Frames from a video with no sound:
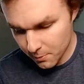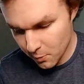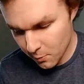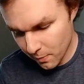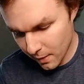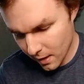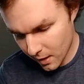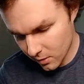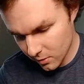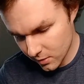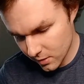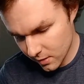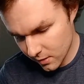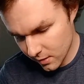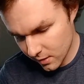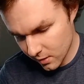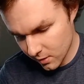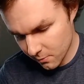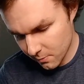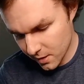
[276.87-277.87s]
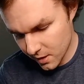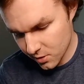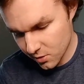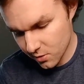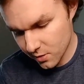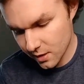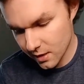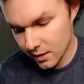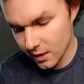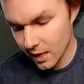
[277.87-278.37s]
your paddles in there, make sure
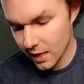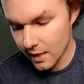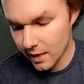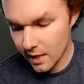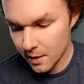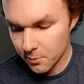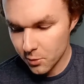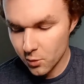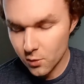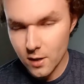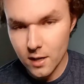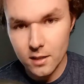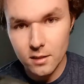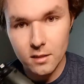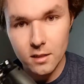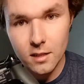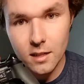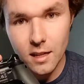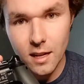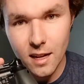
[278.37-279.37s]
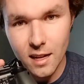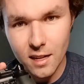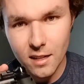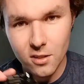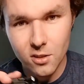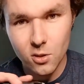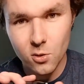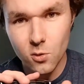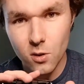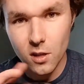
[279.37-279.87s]
they line up correctly, and
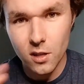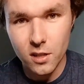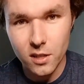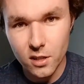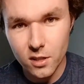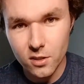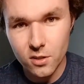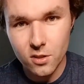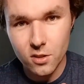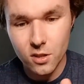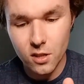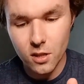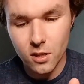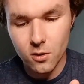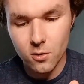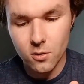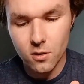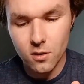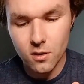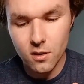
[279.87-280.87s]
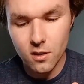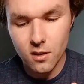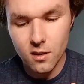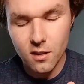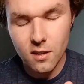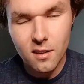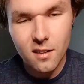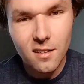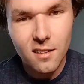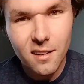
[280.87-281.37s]
you are good to go
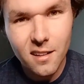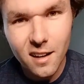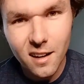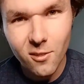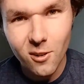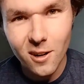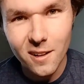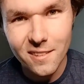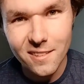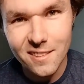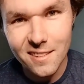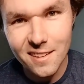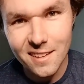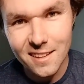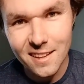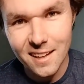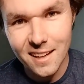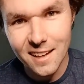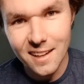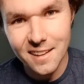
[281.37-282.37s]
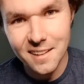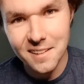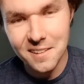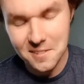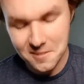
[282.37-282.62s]
once again.